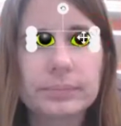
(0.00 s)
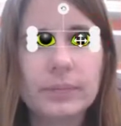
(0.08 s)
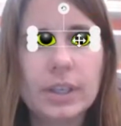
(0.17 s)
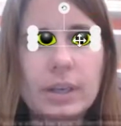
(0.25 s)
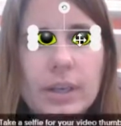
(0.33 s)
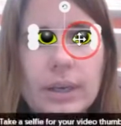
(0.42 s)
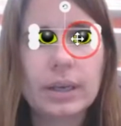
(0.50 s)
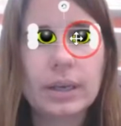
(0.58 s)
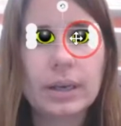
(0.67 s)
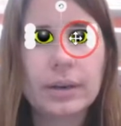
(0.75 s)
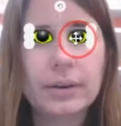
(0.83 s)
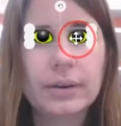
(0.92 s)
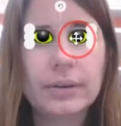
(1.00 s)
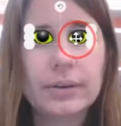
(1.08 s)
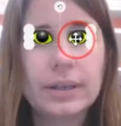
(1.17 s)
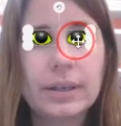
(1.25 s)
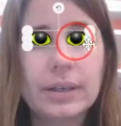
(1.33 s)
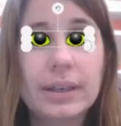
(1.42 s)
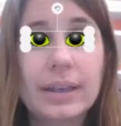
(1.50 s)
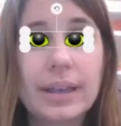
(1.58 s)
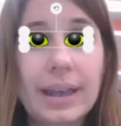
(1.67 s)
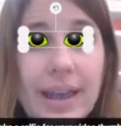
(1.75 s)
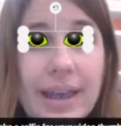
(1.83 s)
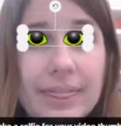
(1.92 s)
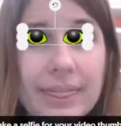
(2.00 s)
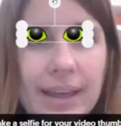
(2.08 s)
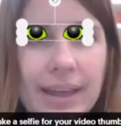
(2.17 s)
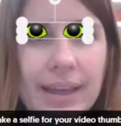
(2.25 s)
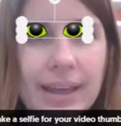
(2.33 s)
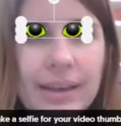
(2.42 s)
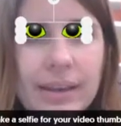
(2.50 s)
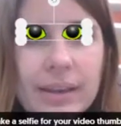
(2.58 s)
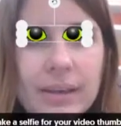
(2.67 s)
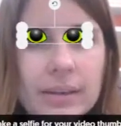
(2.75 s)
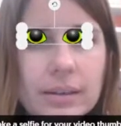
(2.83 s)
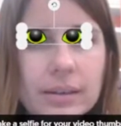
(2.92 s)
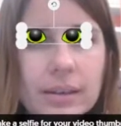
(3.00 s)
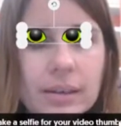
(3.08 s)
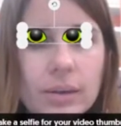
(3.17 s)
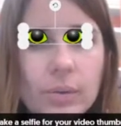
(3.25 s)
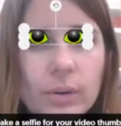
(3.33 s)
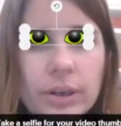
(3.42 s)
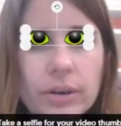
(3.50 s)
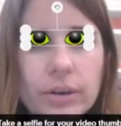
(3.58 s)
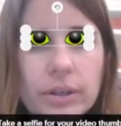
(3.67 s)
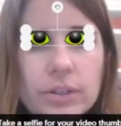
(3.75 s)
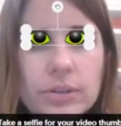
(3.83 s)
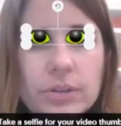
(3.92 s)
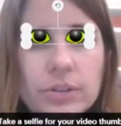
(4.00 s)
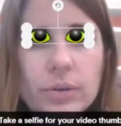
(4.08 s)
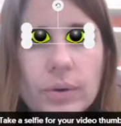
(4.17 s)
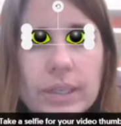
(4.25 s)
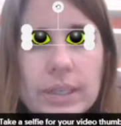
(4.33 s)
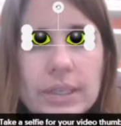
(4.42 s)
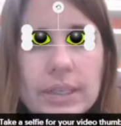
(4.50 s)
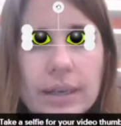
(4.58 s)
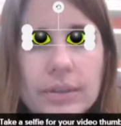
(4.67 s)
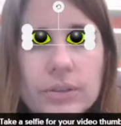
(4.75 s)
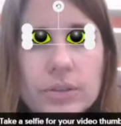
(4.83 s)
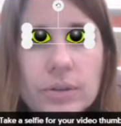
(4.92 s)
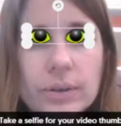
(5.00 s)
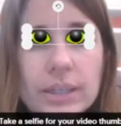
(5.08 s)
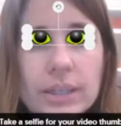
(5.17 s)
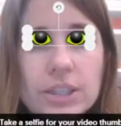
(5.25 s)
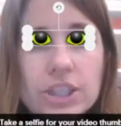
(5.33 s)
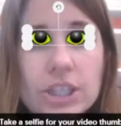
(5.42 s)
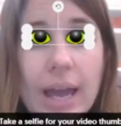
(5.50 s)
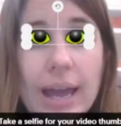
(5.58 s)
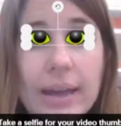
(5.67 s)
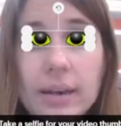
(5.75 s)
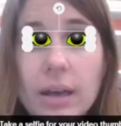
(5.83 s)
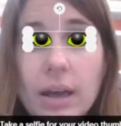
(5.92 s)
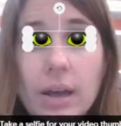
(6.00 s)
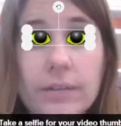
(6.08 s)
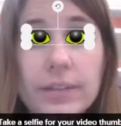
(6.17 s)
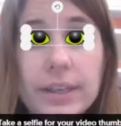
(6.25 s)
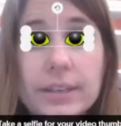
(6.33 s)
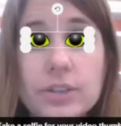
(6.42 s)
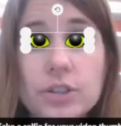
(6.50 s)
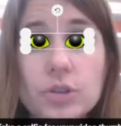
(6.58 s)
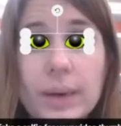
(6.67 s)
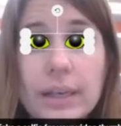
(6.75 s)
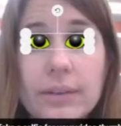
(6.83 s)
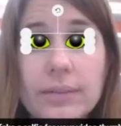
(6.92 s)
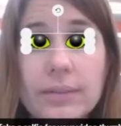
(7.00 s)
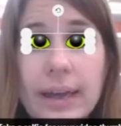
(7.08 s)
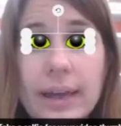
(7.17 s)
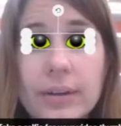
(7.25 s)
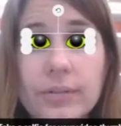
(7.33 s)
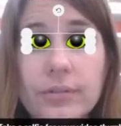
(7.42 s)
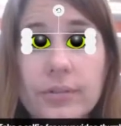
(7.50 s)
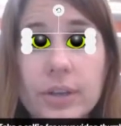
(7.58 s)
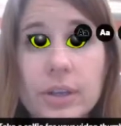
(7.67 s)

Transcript: There we go. Then what you're going to do is you're going to take a screenshot of this. You might even have